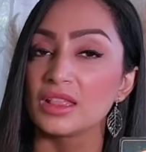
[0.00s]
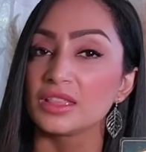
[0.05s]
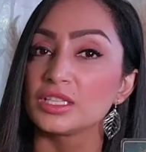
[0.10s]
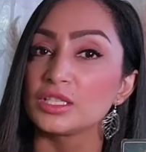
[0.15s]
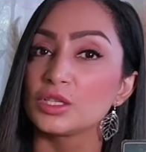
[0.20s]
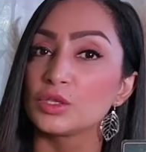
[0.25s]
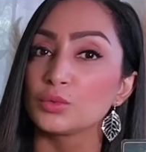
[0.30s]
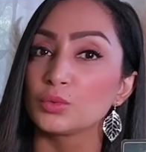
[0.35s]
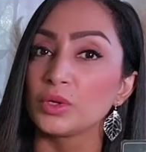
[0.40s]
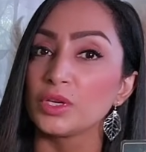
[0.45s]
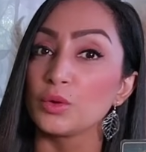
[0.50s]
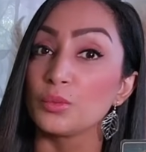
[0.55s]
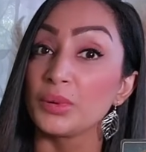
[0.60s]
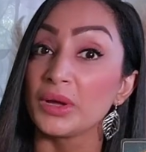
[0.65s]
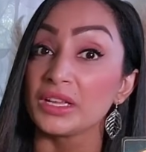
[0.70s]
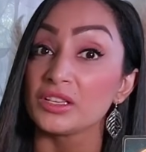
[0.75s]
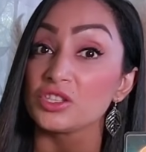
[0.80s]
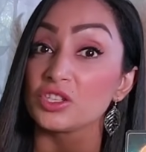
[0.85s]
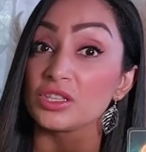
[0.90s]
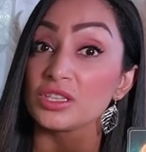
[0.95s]
This is where you
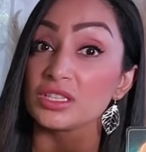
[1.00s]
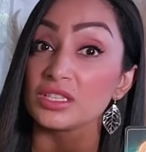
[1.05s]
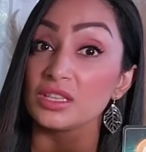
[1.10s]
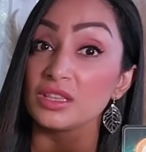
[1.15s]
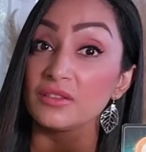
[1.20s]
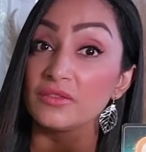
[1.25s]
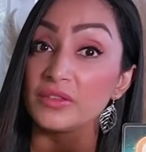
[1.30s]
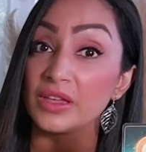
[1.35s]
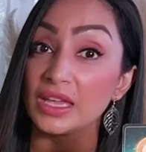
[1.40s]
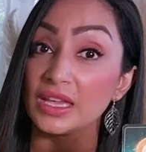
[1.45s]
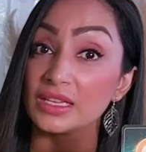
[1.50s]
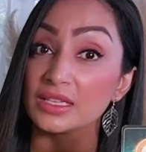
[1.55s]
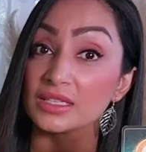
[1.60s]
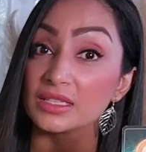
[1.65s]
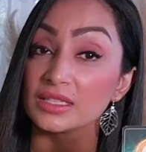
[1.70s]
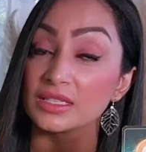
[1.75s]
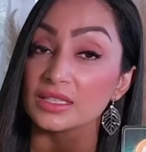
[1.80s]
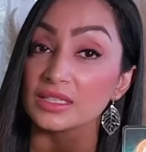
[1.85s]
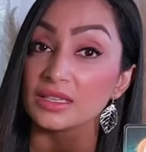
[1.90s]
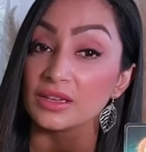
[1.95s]
punch this in the
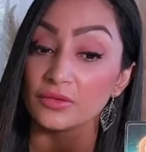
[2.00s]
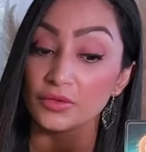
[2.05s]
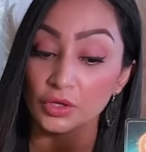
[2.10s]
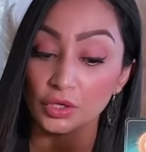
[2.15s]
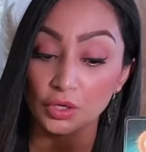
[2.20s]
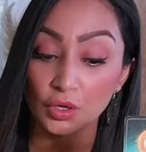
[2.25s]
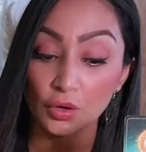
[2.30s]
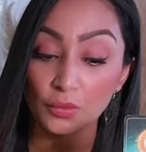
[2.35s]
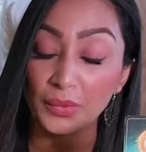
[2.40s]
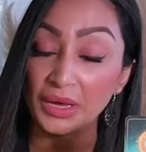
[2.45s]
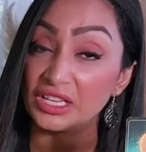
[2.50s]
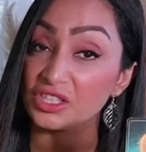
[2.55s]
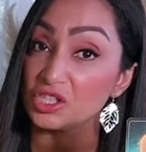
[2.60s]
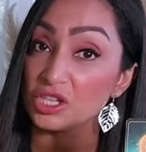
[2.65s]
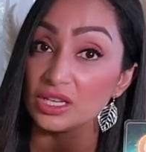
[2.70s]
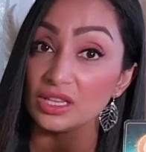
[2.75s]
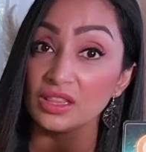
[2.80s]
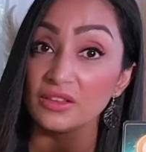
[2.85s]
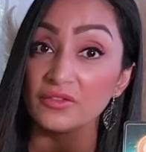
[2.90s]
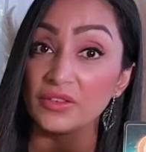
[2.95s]
face, Virgo. Punch
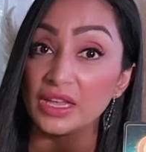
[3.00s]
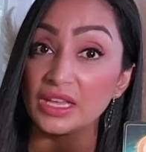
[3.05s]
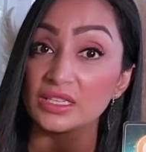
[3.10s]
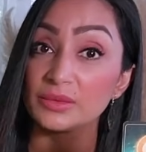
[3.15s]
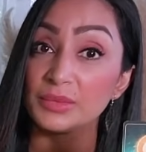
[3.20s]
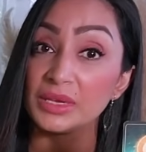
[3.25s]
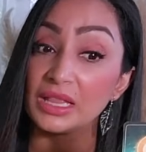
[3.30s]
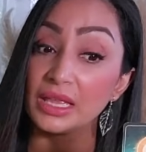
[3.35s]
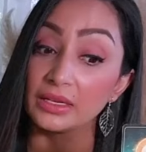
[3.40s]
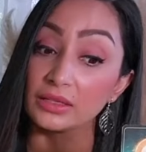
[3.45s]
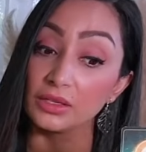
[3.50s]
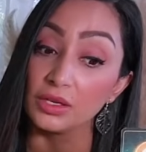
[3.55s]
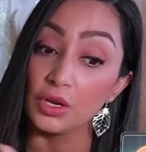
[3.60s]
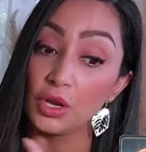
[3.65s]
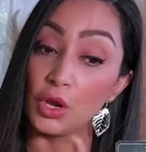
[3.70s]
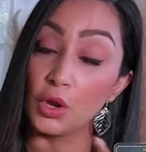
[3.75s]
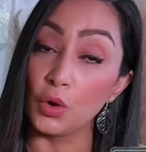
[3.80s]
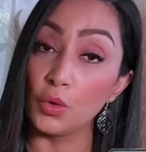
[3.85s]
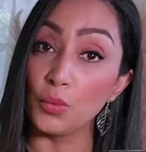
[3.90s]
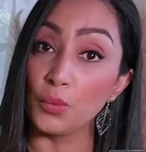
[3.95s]
it in the face. Be like,
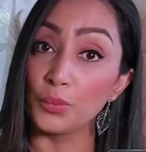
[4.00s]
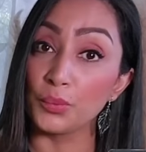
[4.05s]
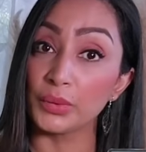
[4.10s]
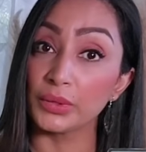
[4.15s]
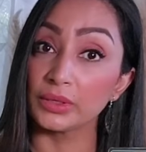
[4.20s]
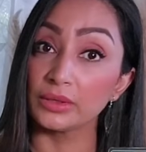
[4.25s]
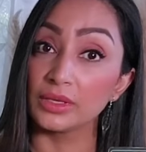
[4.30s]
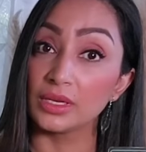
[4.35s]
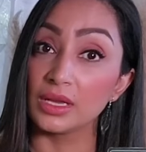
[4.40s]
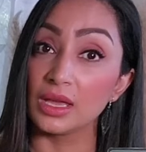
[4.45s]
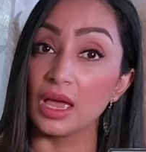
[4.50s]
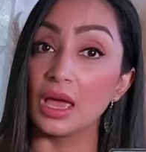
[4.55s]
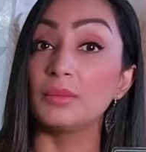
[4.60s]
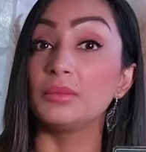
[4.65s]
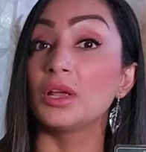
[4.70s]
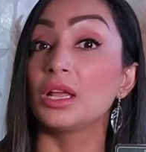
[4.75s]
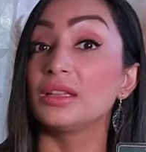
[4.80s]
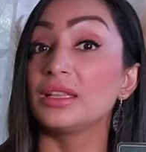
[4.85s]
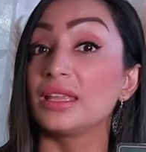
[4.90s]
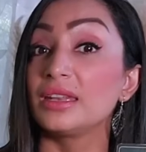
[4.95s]
nope, I'm
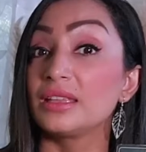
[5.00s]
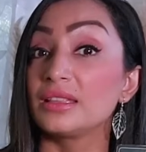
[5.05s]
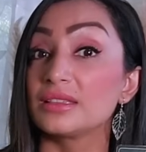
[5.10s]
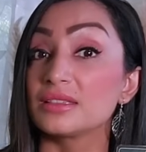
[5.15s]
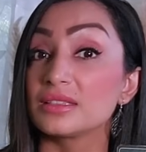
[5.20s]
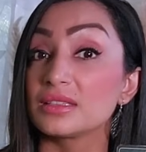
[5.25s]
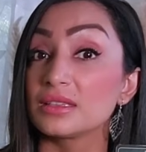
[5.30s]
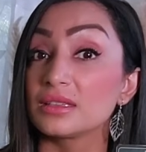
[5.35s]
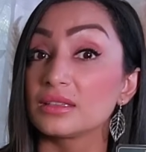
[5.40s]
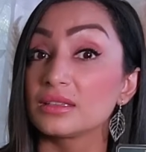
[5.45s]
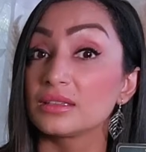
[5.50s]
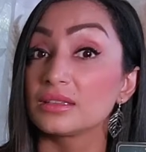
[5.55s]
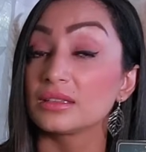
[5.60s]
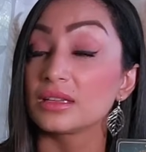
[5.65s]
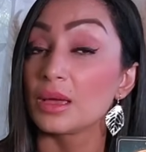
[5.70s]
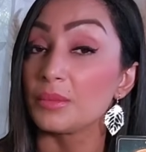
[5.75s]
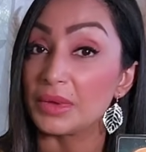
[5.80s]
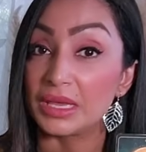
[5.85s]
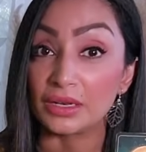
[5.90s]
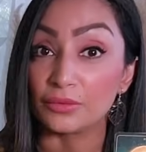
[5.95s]
not letting this
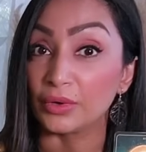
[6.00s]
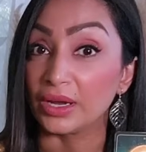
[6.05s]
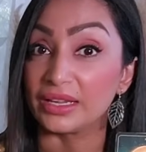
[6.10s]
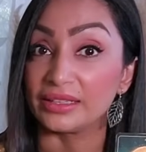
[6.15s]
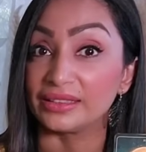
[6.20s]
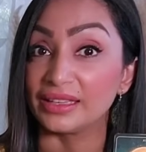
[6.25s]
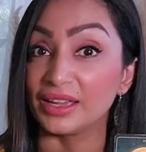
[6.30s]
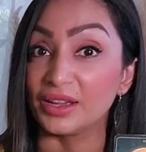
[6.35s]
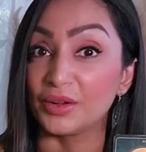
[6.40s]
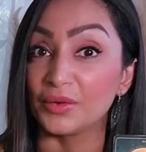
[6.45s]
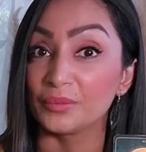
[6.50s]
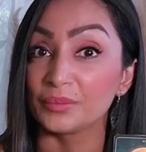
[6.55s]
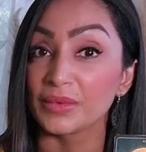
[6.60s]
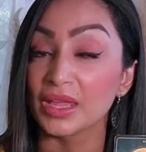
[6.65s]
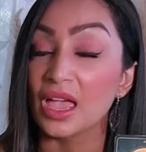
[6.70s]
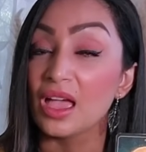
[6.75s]
come in right now.